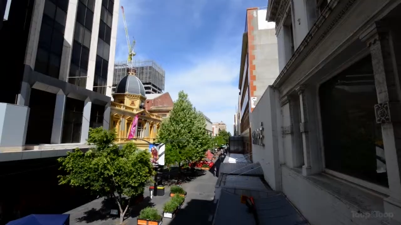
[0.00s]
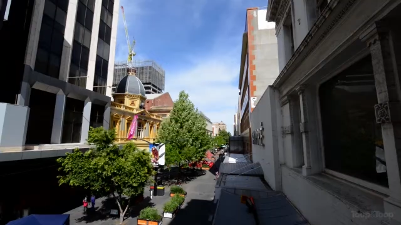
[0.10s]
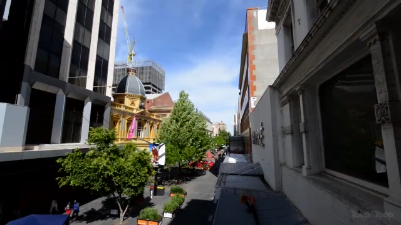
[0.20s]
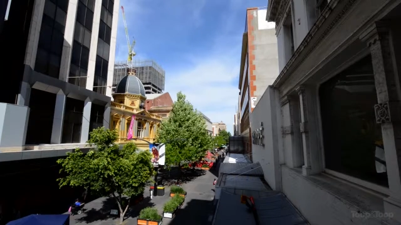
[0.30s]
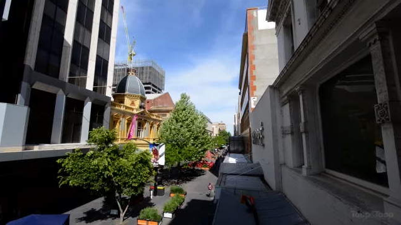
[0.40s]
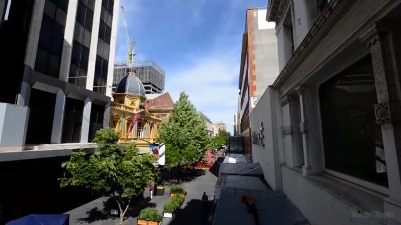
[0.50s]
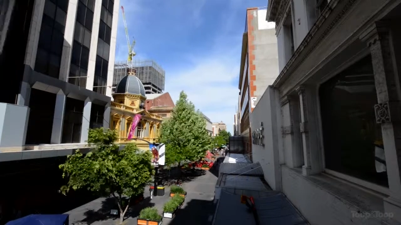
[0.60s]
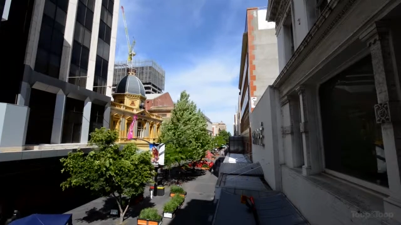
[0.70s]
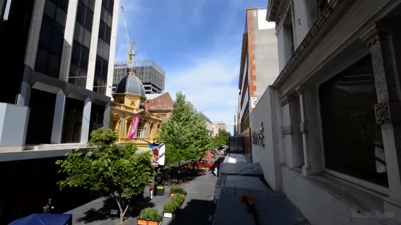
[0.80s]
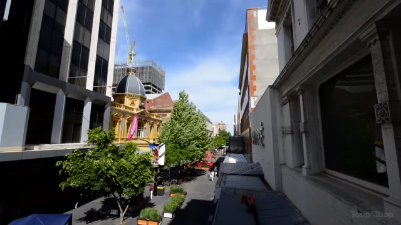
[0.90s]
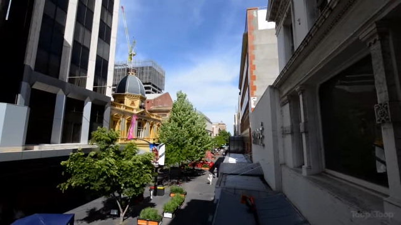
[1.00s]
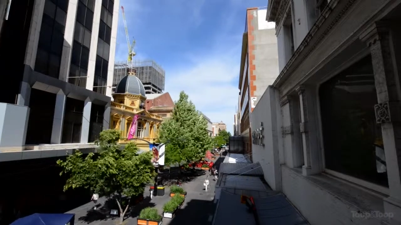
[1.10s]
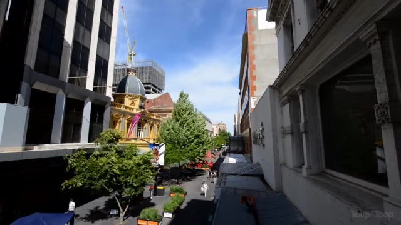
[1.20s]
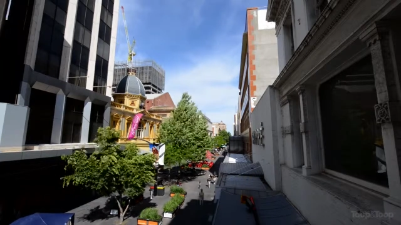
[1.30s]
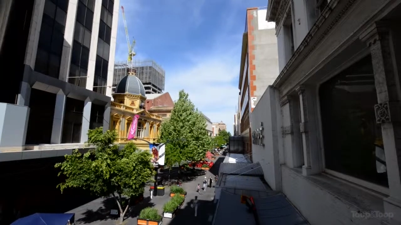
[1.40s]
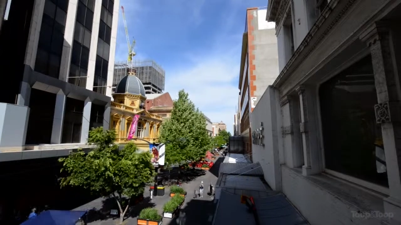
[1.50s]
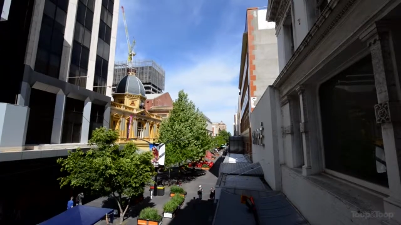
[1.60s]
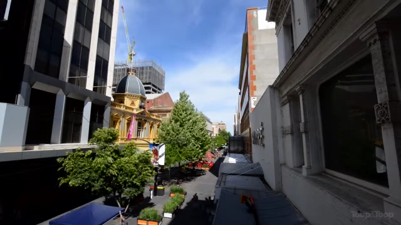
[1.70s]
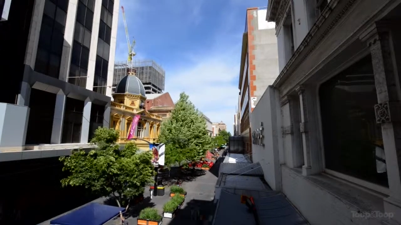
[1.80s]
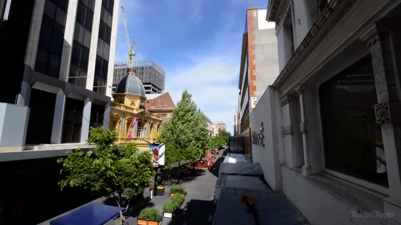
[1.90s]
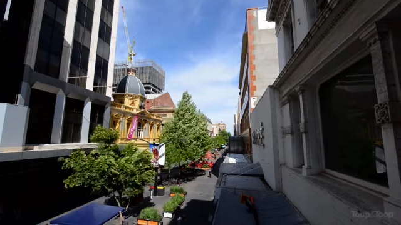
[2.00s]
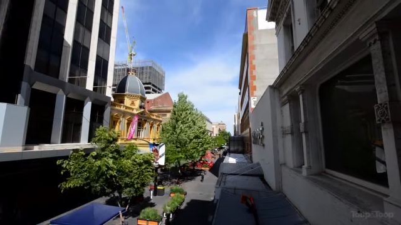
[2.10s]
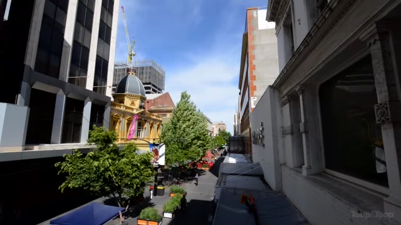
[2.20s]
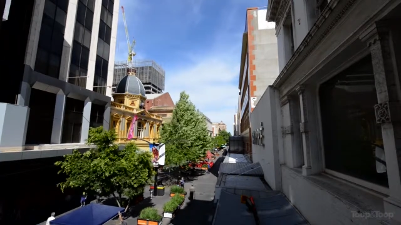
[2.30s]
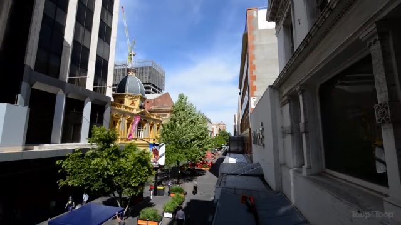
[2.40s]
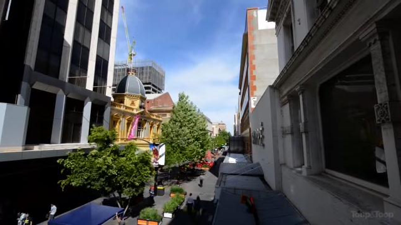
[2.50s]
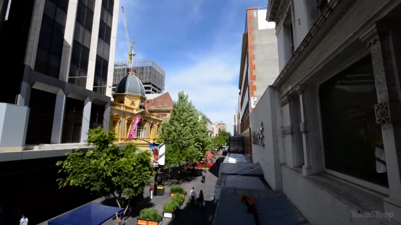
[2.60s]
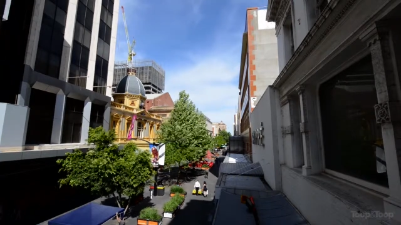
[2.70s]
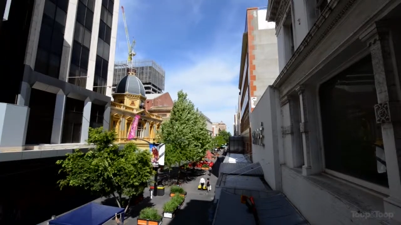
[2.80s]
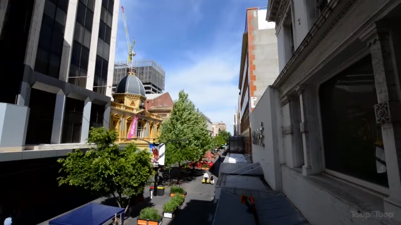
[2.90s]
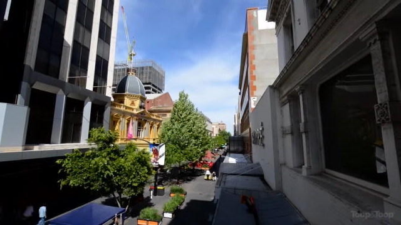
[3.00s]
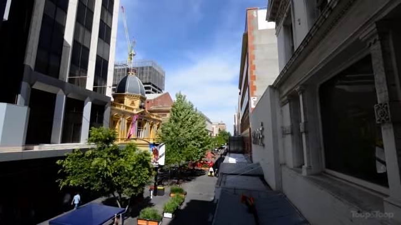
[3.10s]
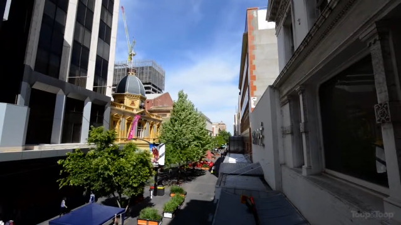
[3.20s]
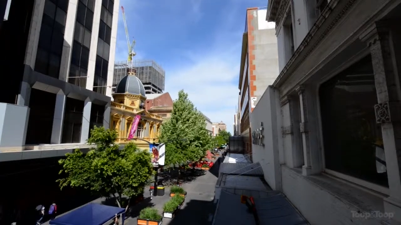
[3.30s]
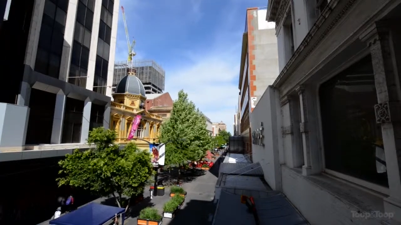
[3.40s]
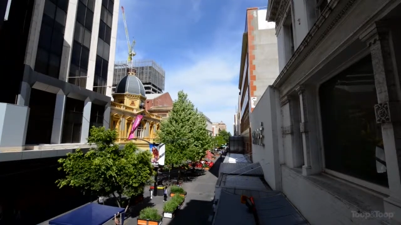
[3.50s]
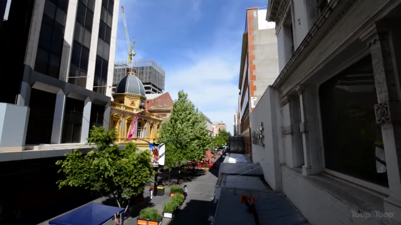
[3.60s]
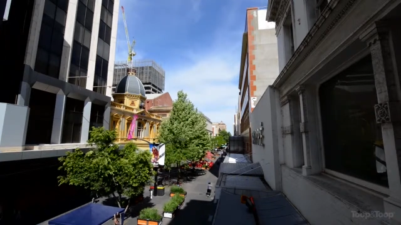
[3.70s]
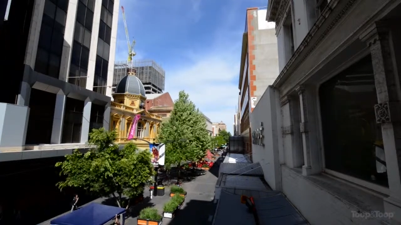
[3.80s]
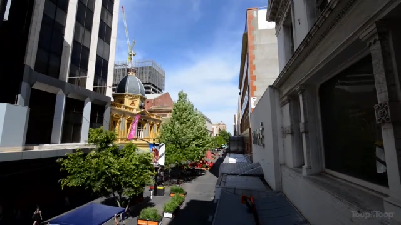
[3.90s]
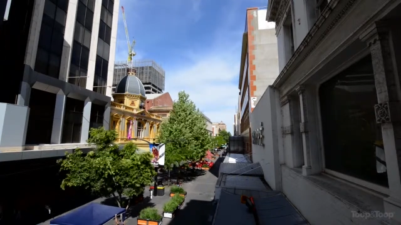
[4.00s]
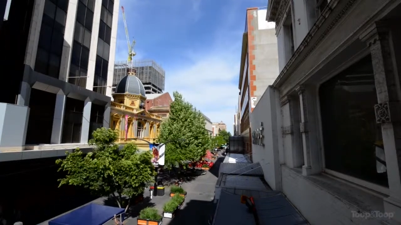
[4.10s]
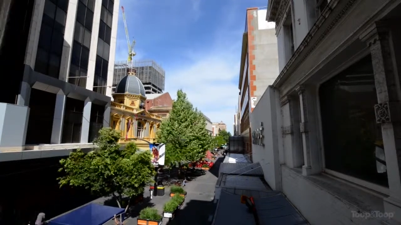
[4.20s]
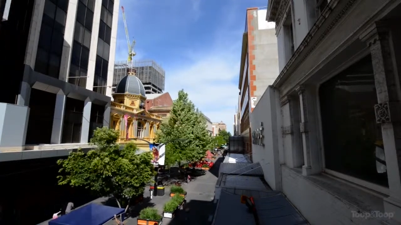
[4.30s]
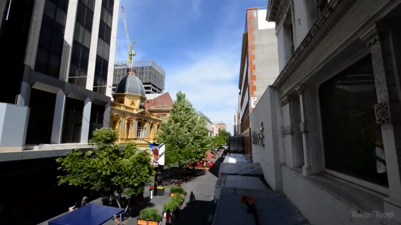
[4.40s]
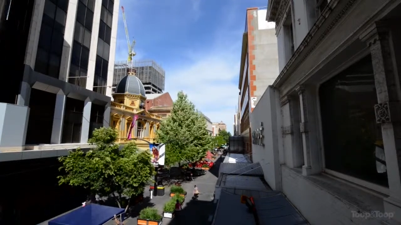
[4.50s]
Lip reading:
No face is visible, so there are no lips to read.